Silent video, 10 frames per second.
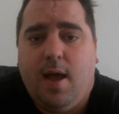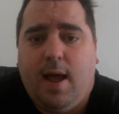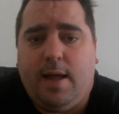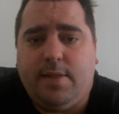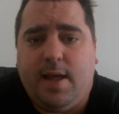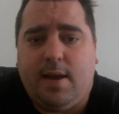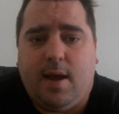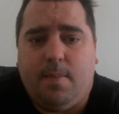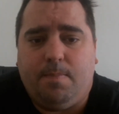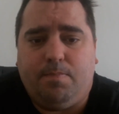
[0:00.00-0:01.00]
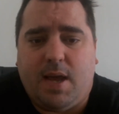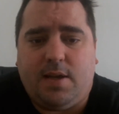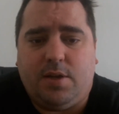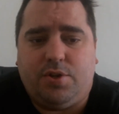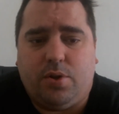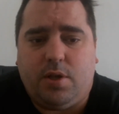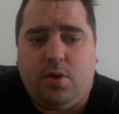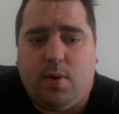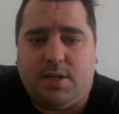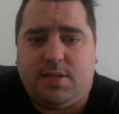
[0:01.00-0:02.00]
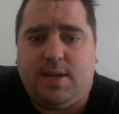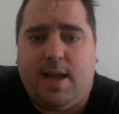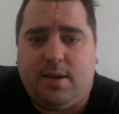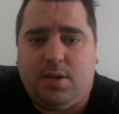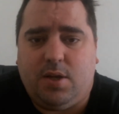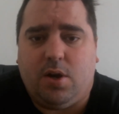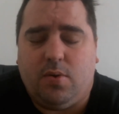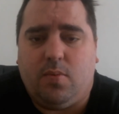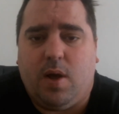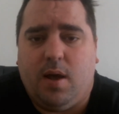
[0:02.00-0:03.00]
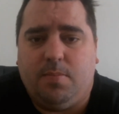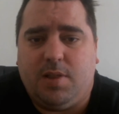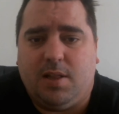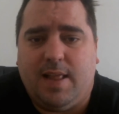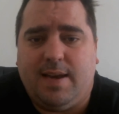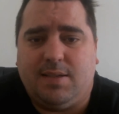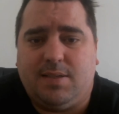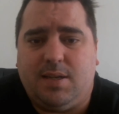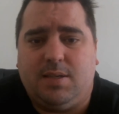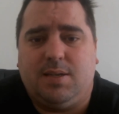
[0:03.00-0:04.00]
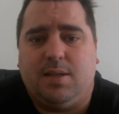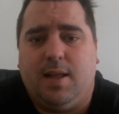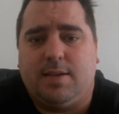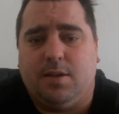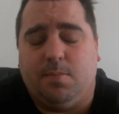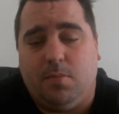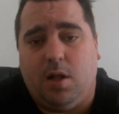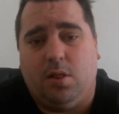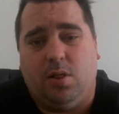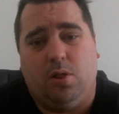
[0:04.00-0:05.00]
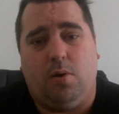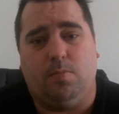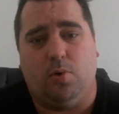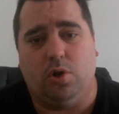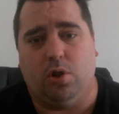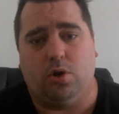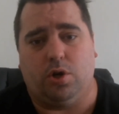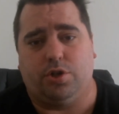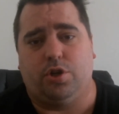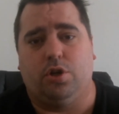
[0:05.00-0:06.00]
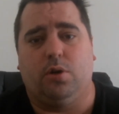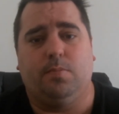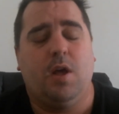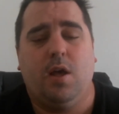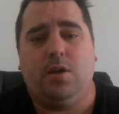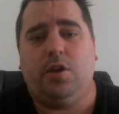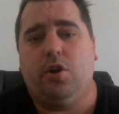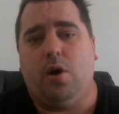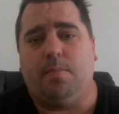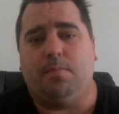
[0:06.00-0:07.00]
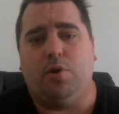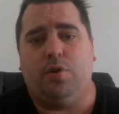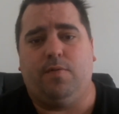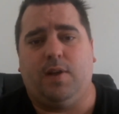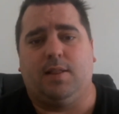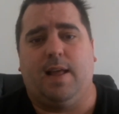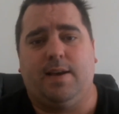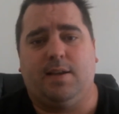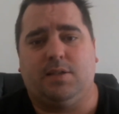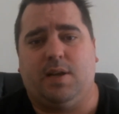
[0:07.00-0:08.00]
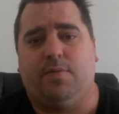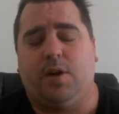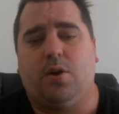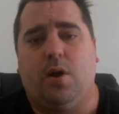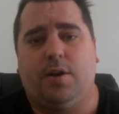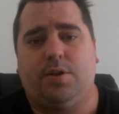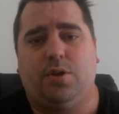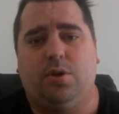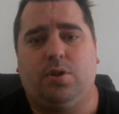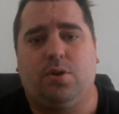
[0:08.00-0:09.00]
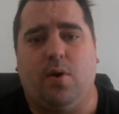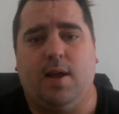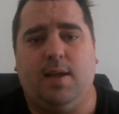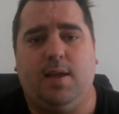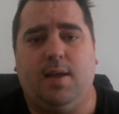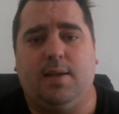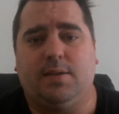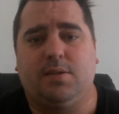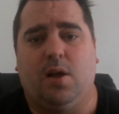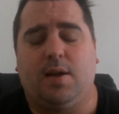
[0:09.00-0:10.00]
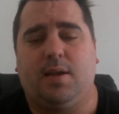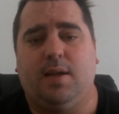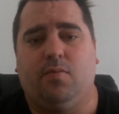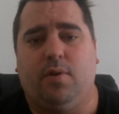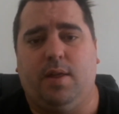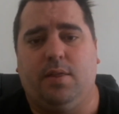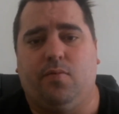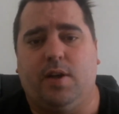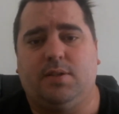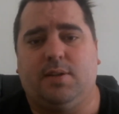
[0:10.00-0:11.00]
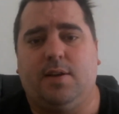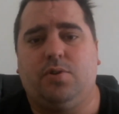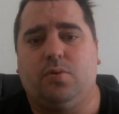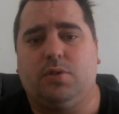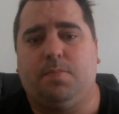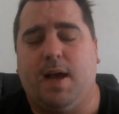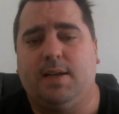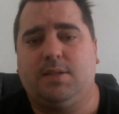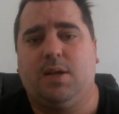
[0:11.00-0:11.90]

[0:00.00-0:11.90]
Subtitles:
And then making sure that you understand, the lenders that you select them a lot more longer term. You're not moving lenders every kind of 2-3 years like in the residential space.